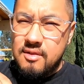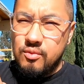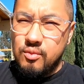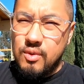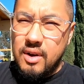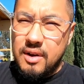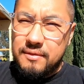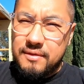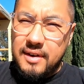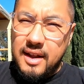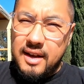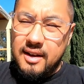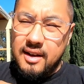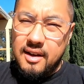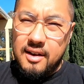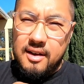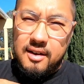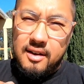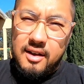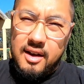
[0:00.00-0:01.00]
with like
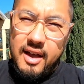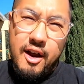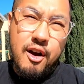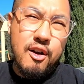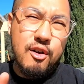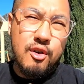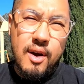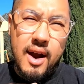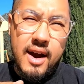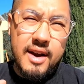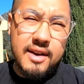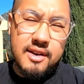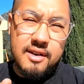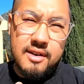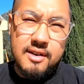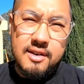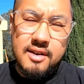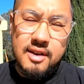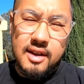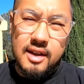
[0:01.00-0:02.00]
a air
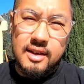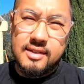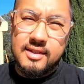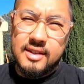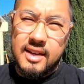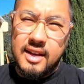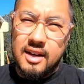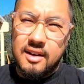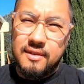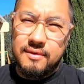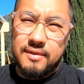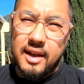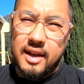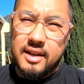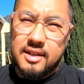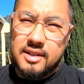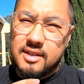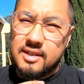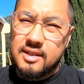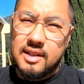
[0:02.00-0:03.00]
grinder instead of
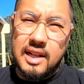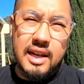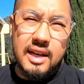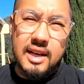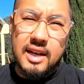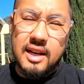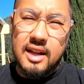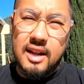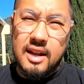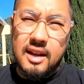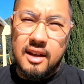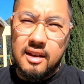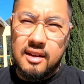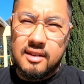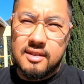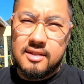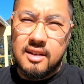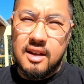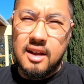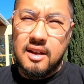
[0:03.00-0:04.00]
like just cleaning it
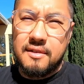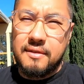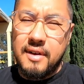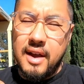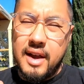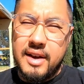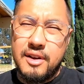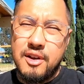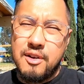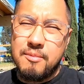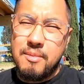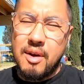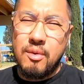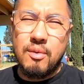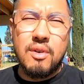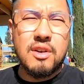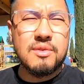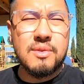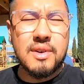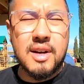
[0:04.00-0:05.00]
and stuff. I know my
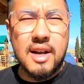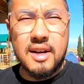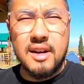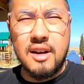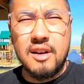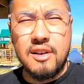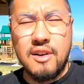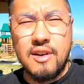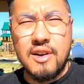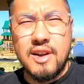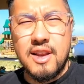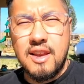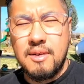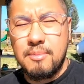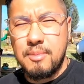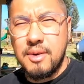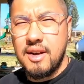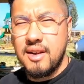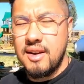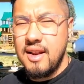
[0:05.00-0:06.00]
wheels were kind of dirty,
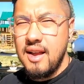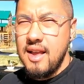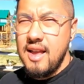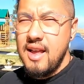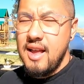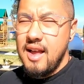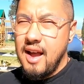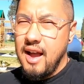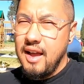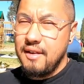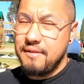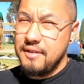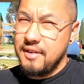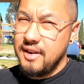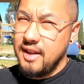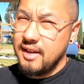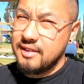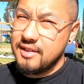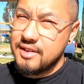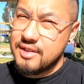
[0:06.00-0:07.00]
but I feel
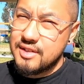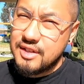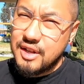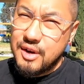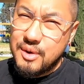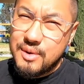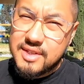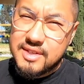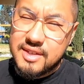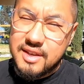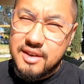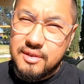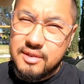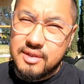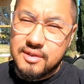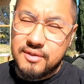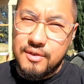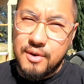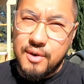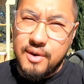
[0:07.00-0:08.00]
like there's no
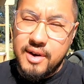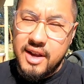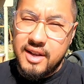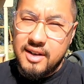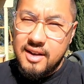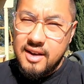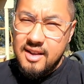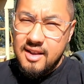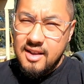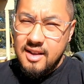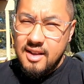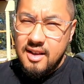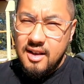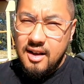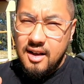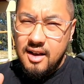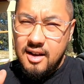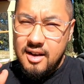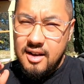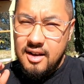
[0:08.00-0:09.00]
excuse for it.
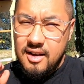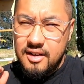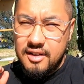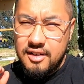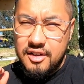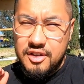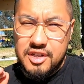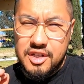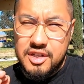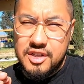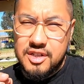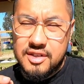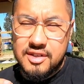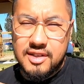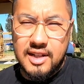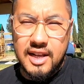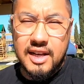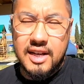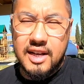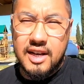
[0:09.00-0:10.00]
You should just
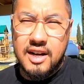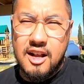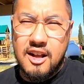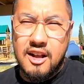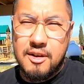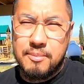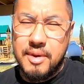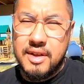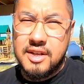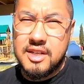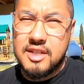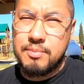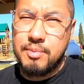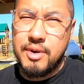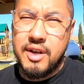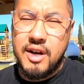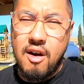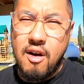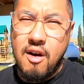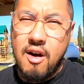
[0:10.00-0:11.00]
clean it up and just
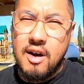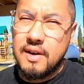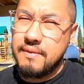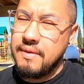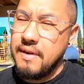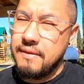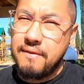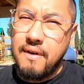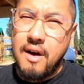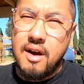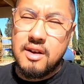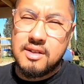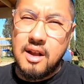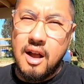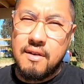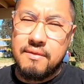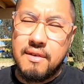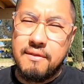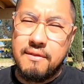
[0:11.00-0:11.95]
put it on. If it falls off,